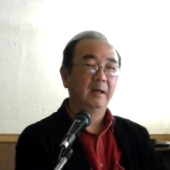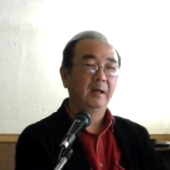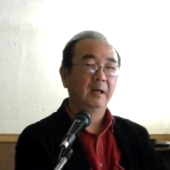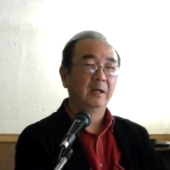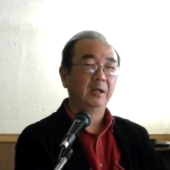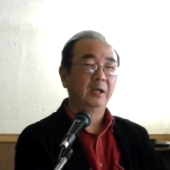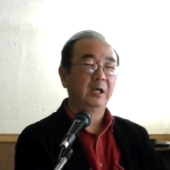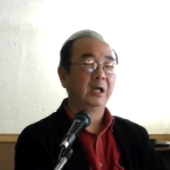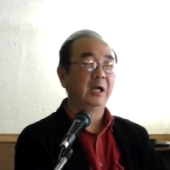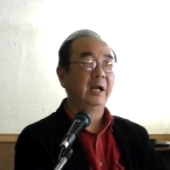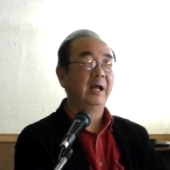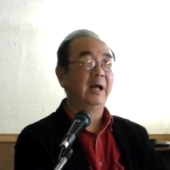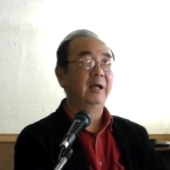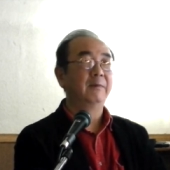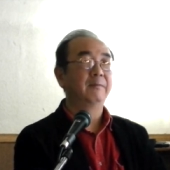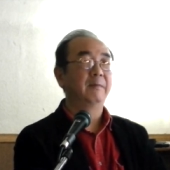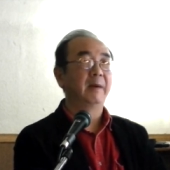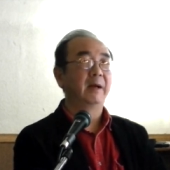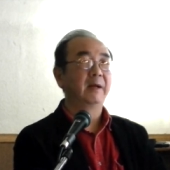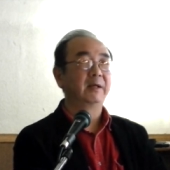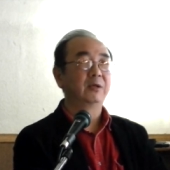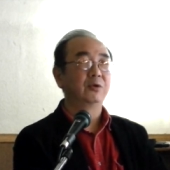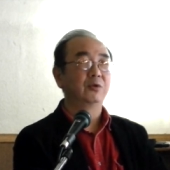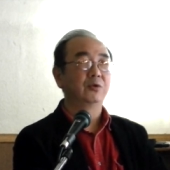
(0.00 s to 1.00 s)
And he let
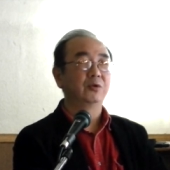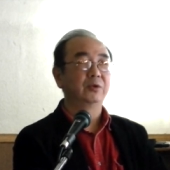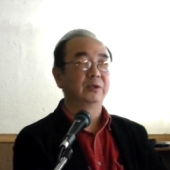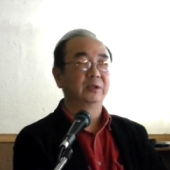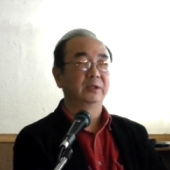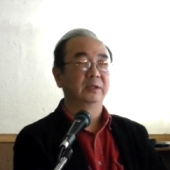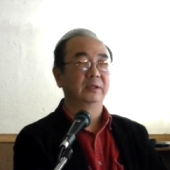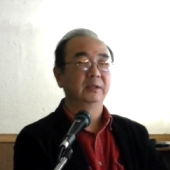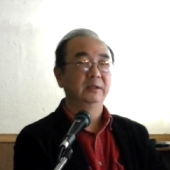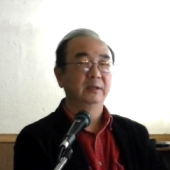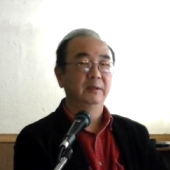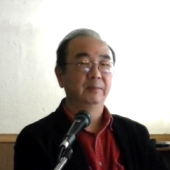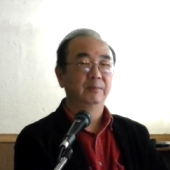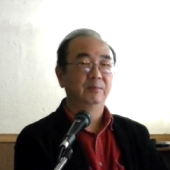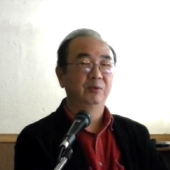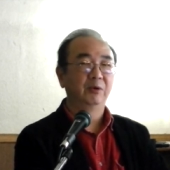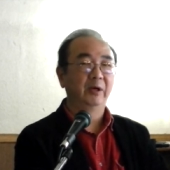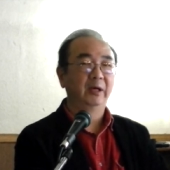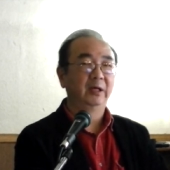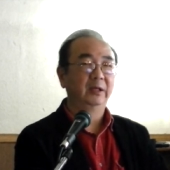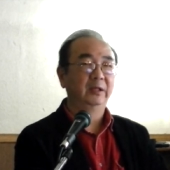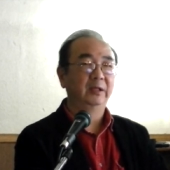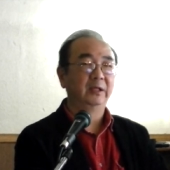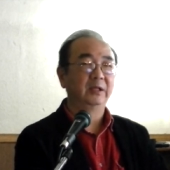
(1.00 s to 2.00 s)
my daughter
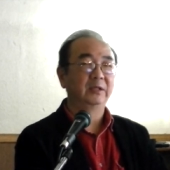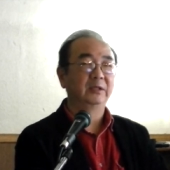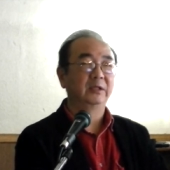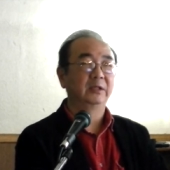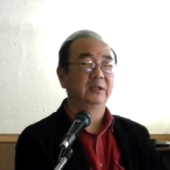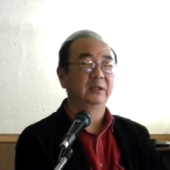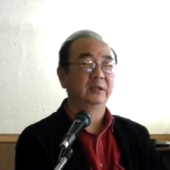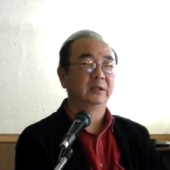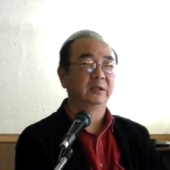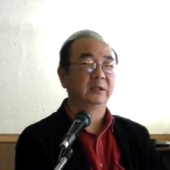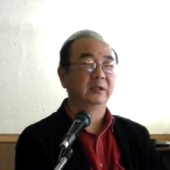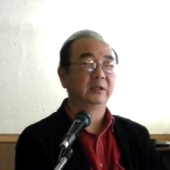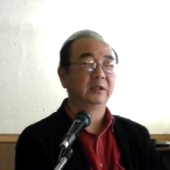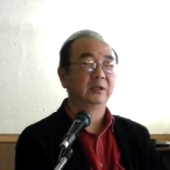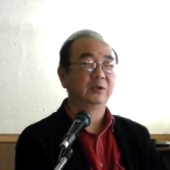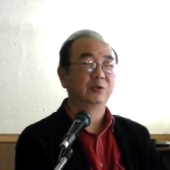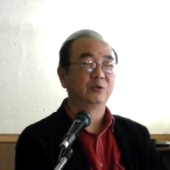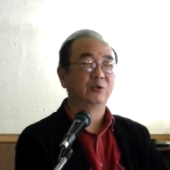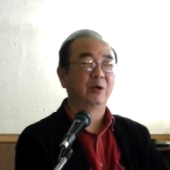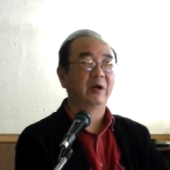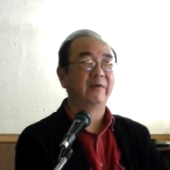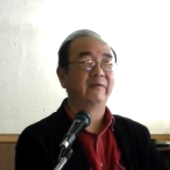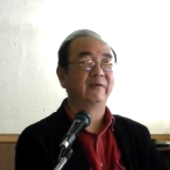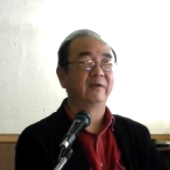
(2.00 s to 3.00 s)
practice her
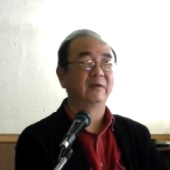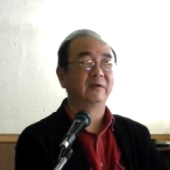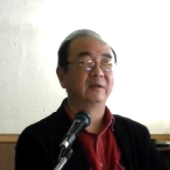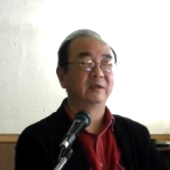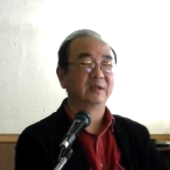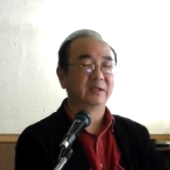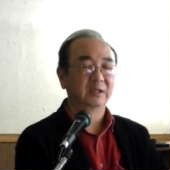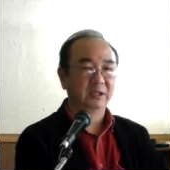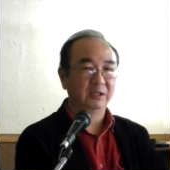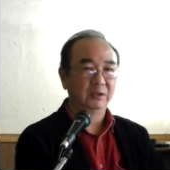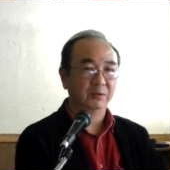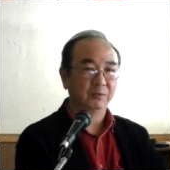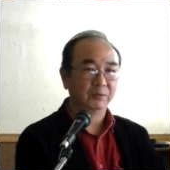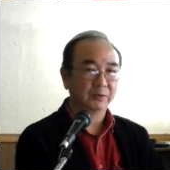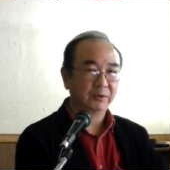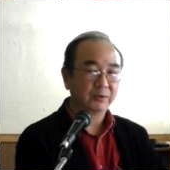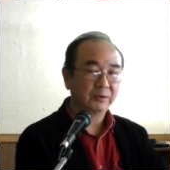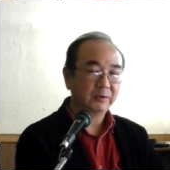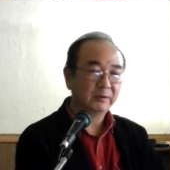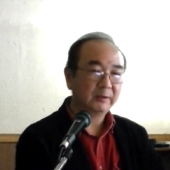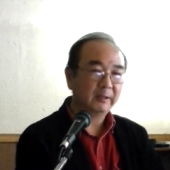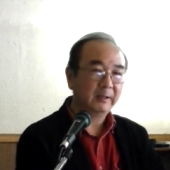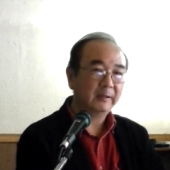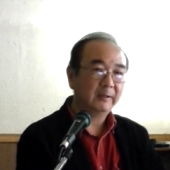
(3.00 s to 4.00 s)
driving skills
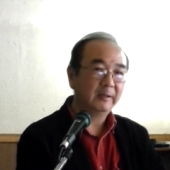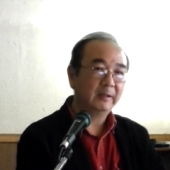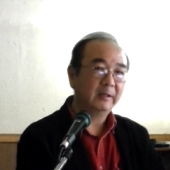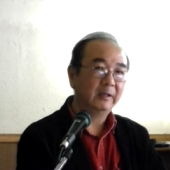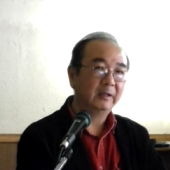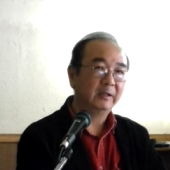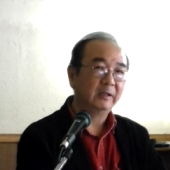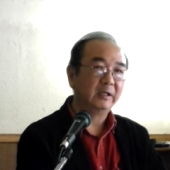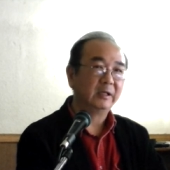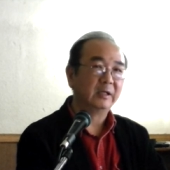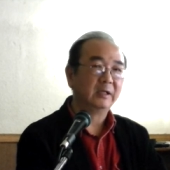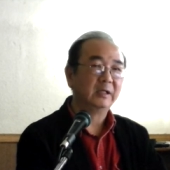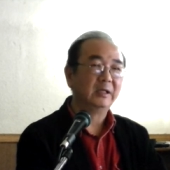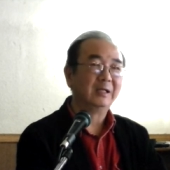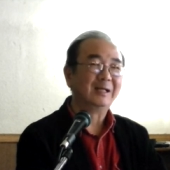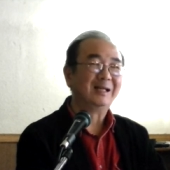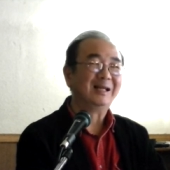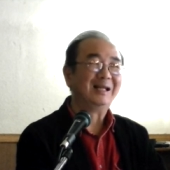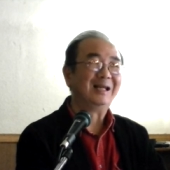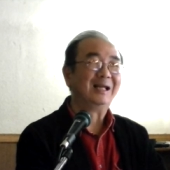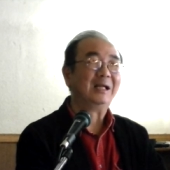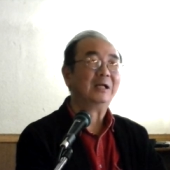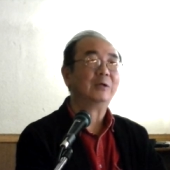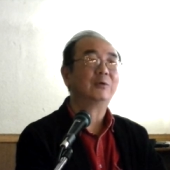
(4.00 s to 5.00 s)

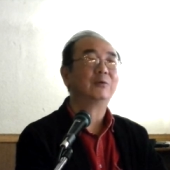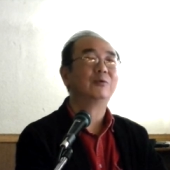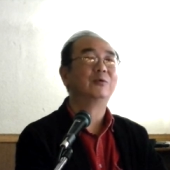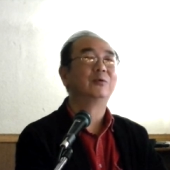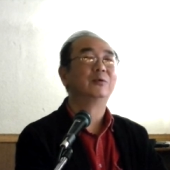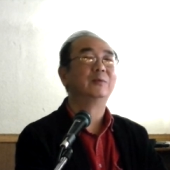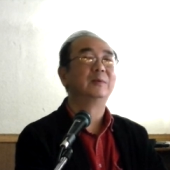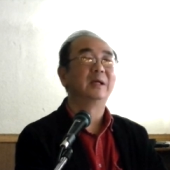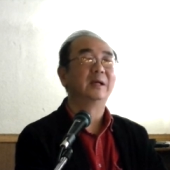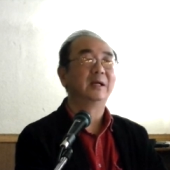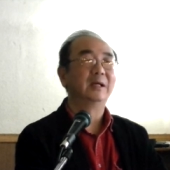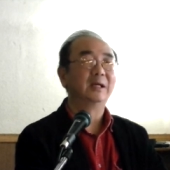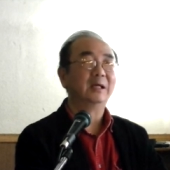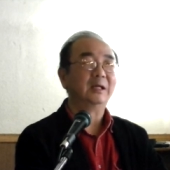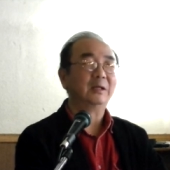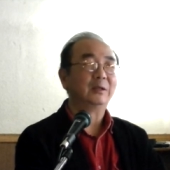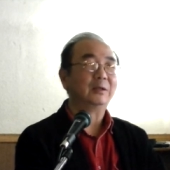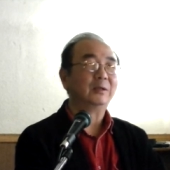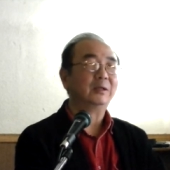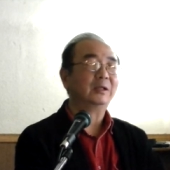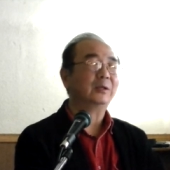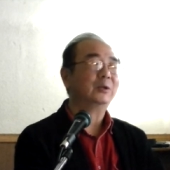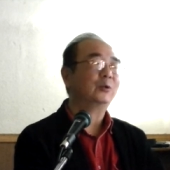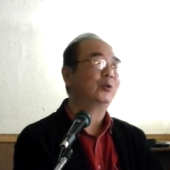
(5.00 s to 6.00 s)
in
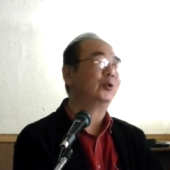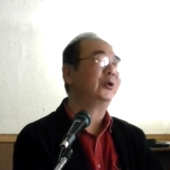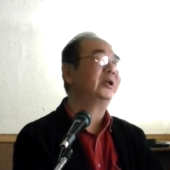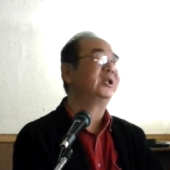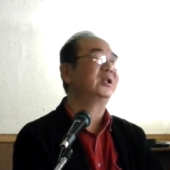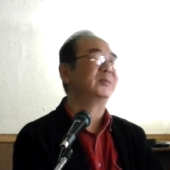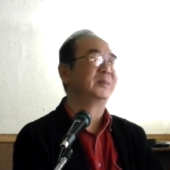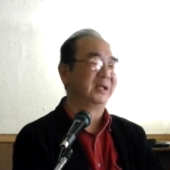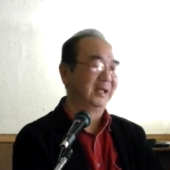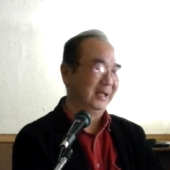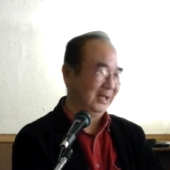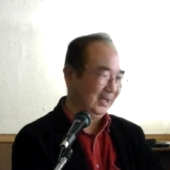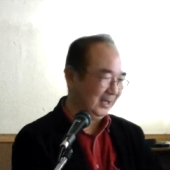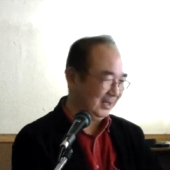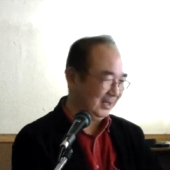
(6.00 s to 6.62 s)
critical.